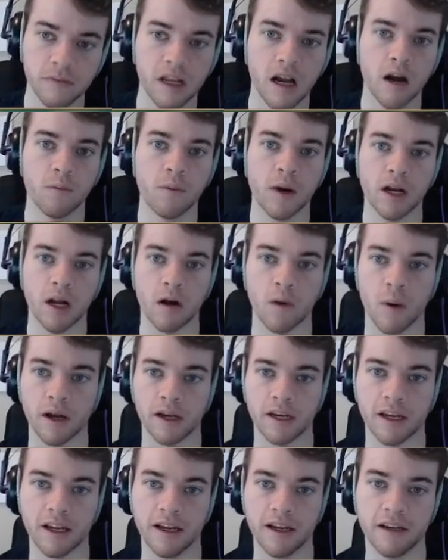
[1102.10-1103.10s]
Araquanid.
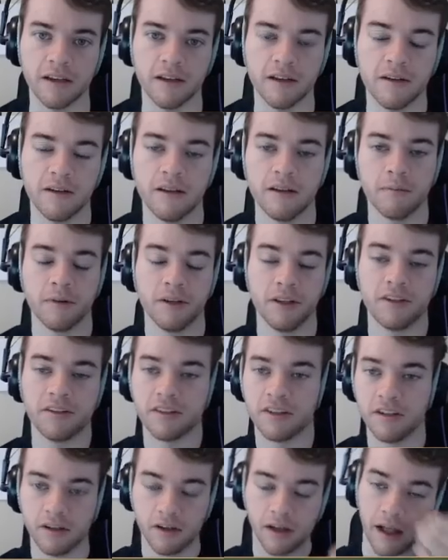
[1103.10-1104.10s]
But this
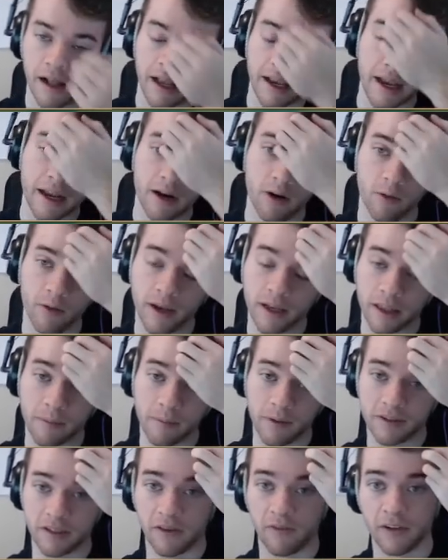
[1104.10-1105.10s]
isn't, like, I don't like that
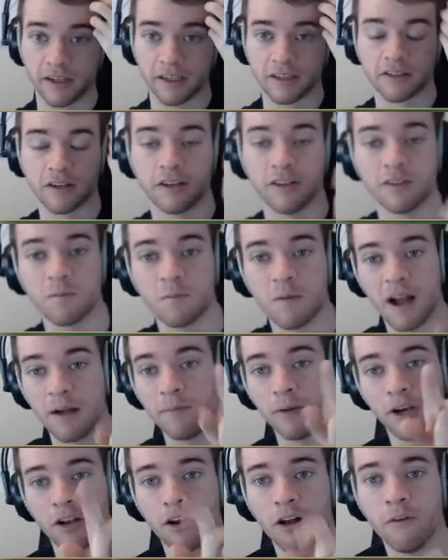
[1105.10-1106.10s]
because I feel like it's gonna use, I'm
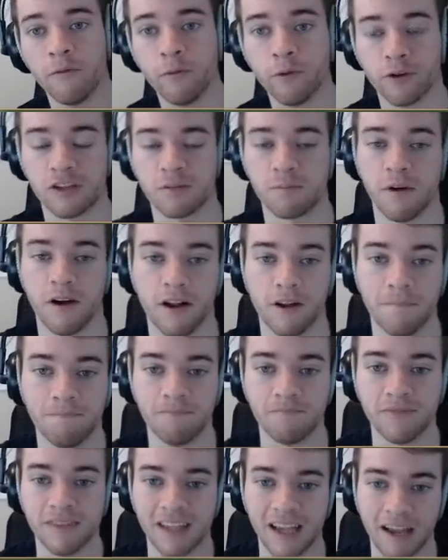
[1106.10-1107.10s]
gonna call Force Palm.
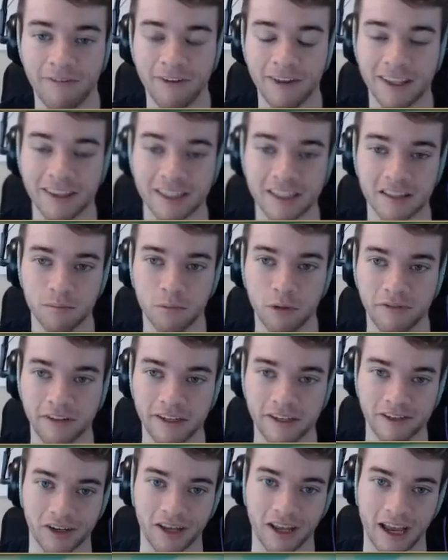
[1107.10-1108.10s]
I feel like that's a move that
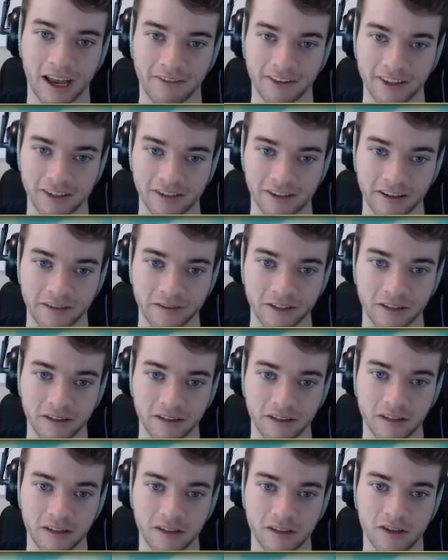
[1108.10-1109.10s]
he's gonna have at this level.
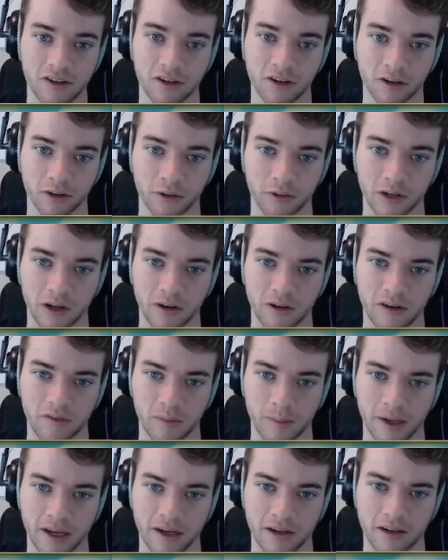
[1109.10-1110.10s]
Circle Throw, never
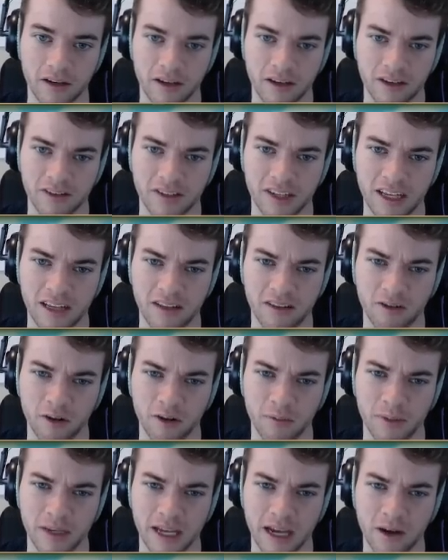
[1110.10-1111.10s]
mind. Does that throw
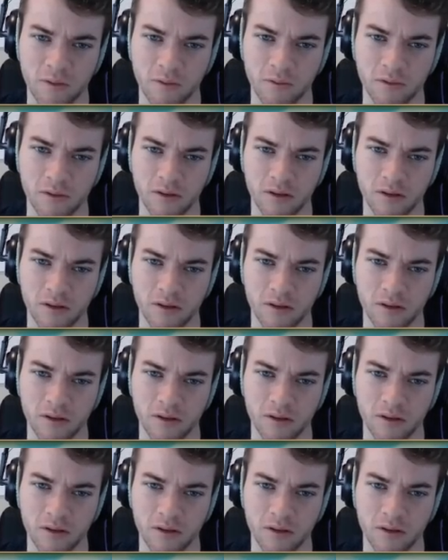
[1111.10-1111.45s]
me out?